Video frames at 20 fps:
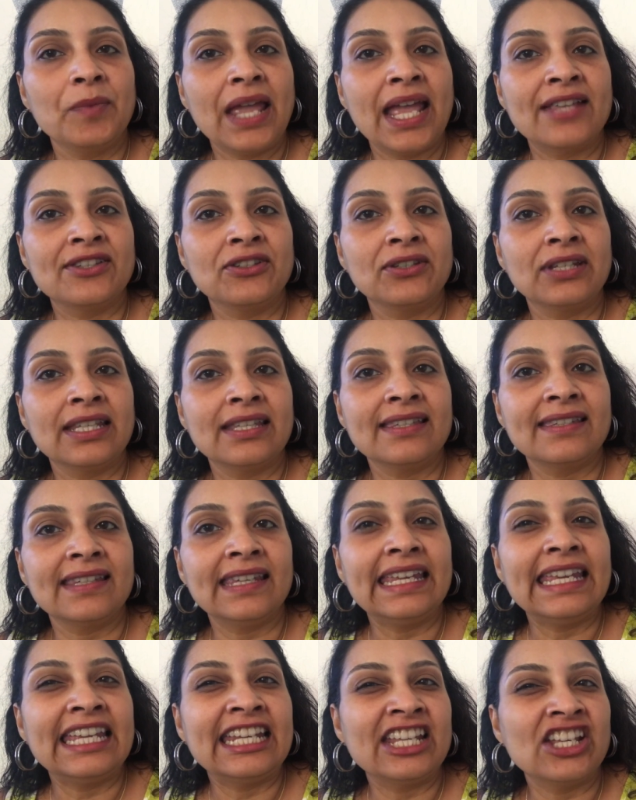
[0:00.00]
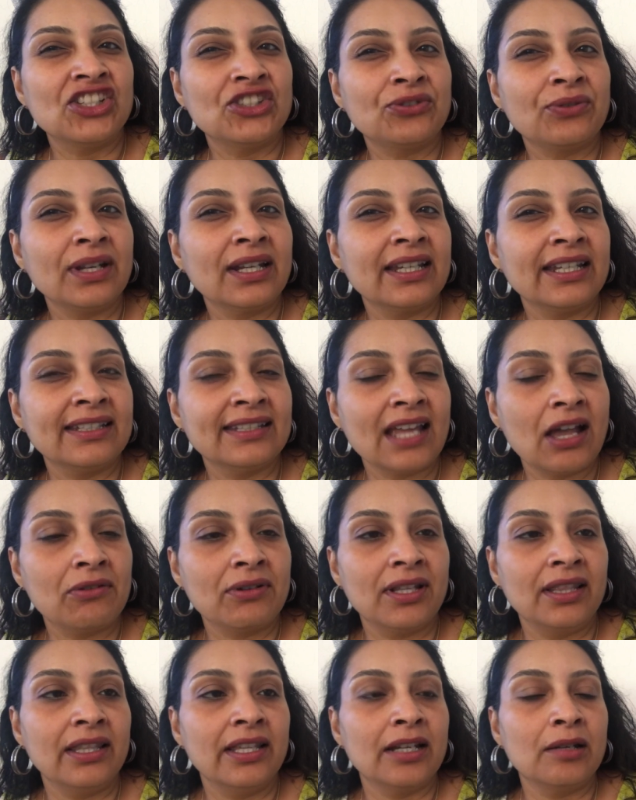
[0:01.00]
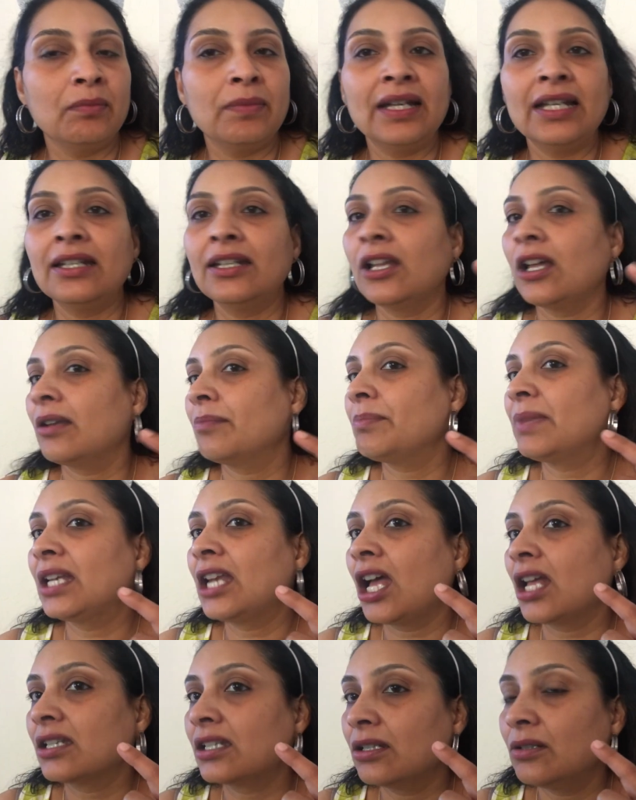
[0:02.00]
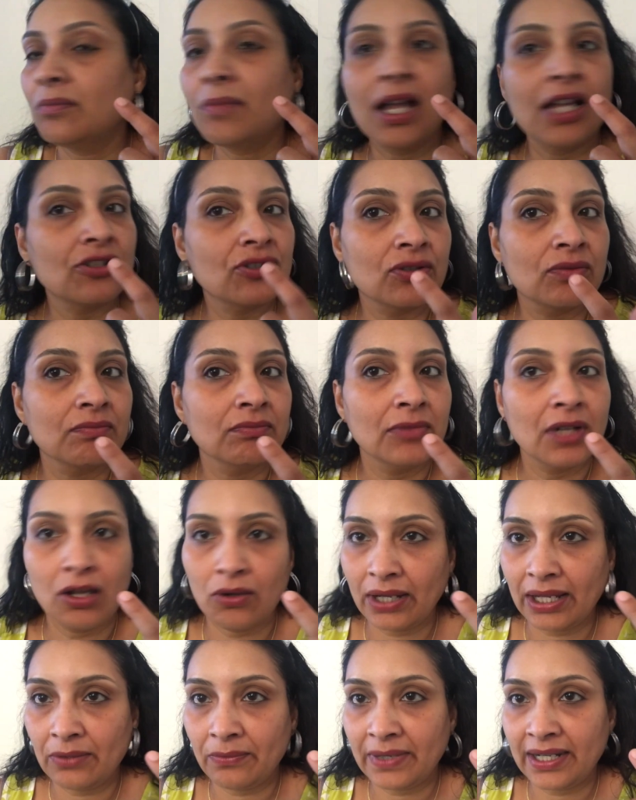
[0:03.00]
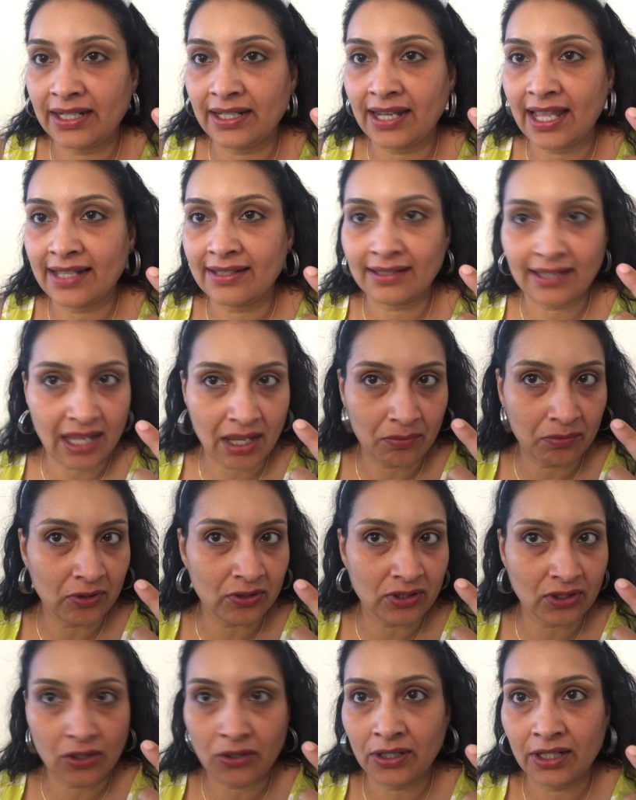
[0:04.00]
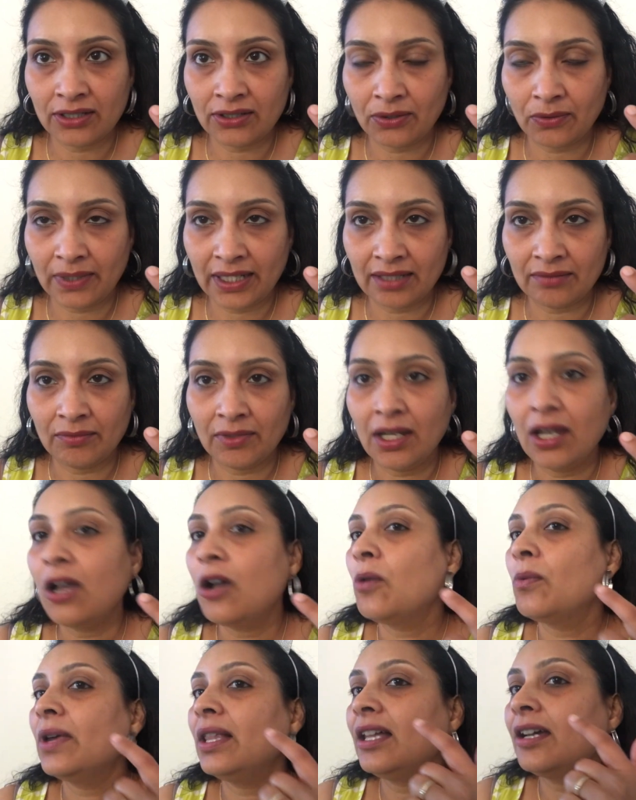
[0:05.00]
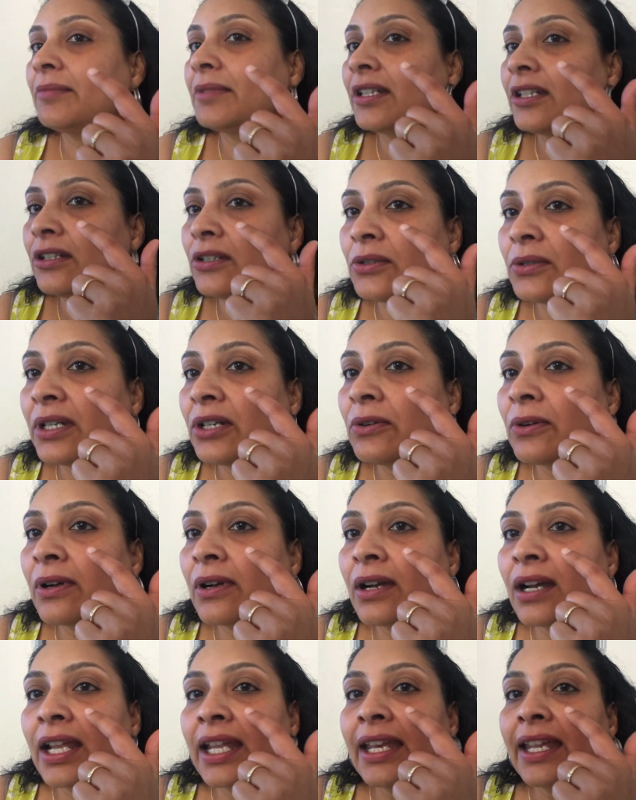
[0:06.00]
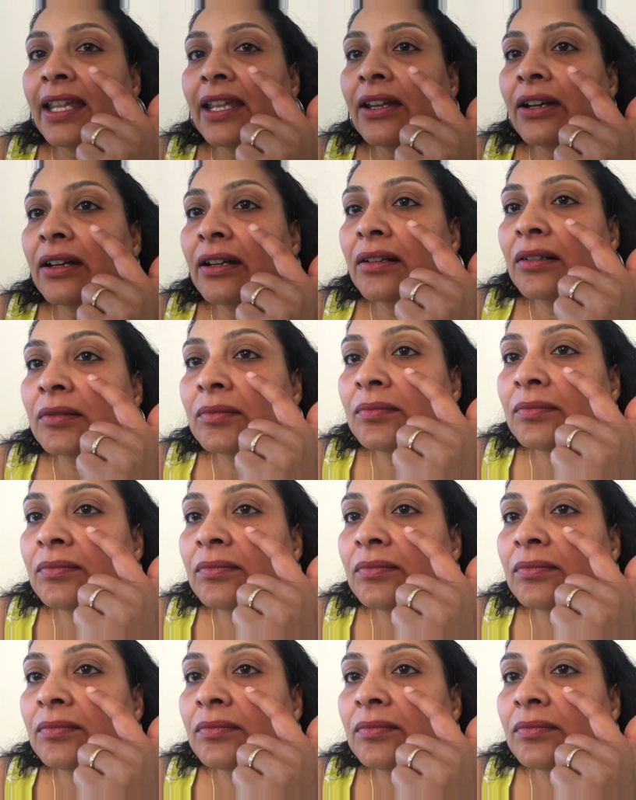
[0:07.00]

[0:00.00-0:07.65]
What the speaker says: As you can see, it is trickling down a little bit, but not too much. Okay, where did I say I was gonna do it? Well, I'm gonna do it right here.